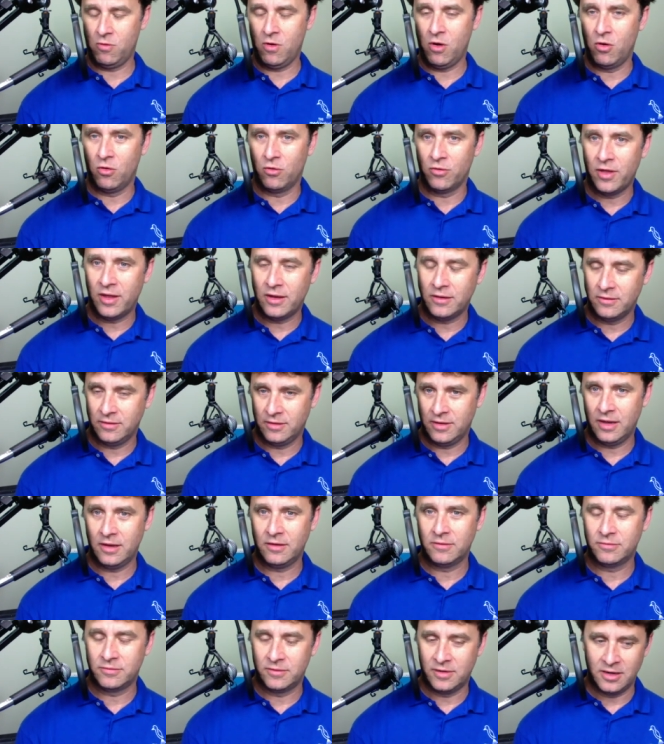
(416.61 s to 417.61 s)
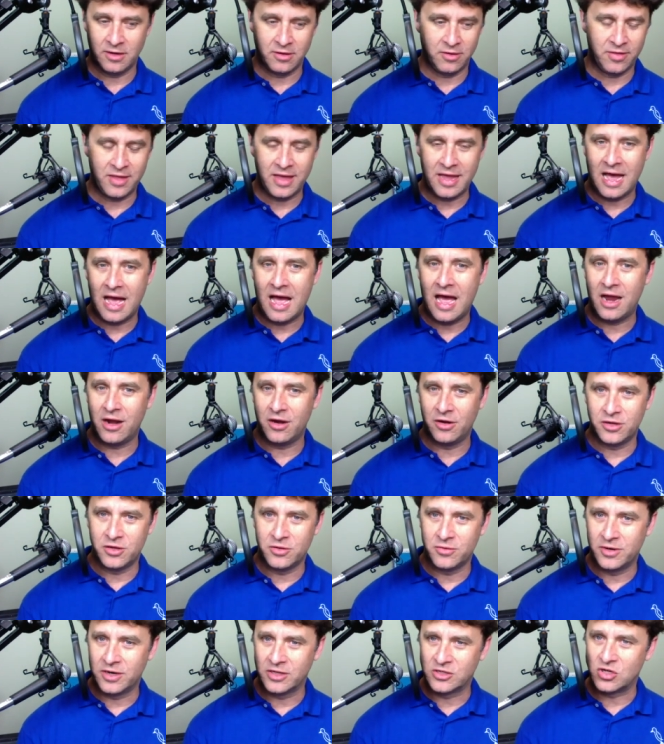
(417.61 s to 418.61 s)
whoa, they they you know they hire
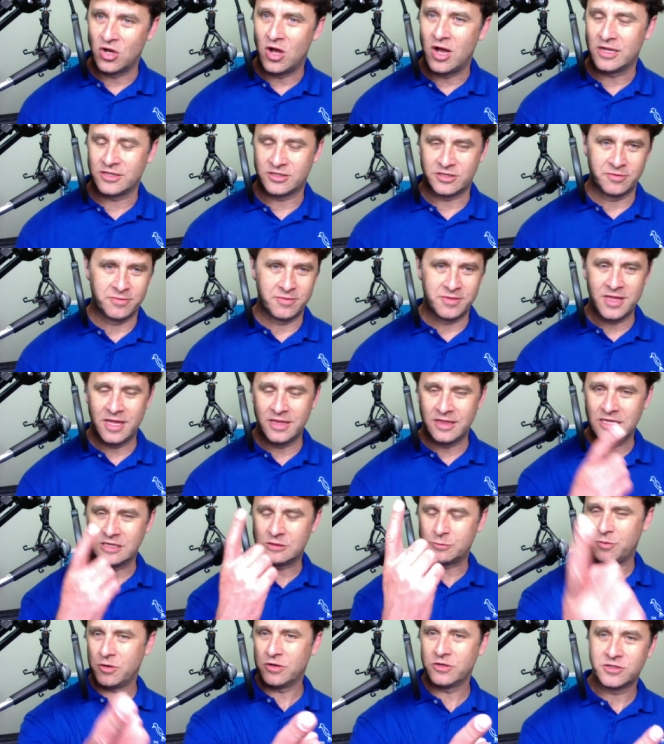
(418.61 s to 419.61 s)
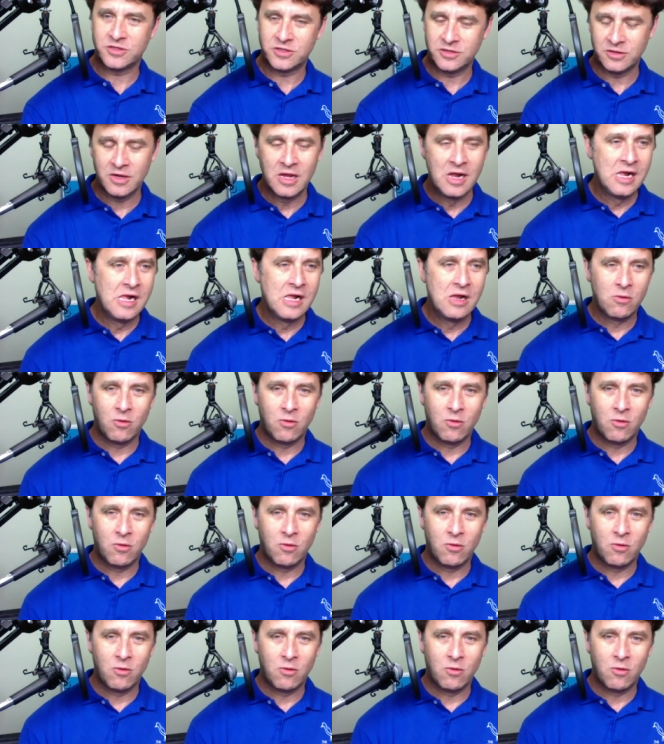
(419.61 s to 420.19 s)
you, and it's awesome, and then this person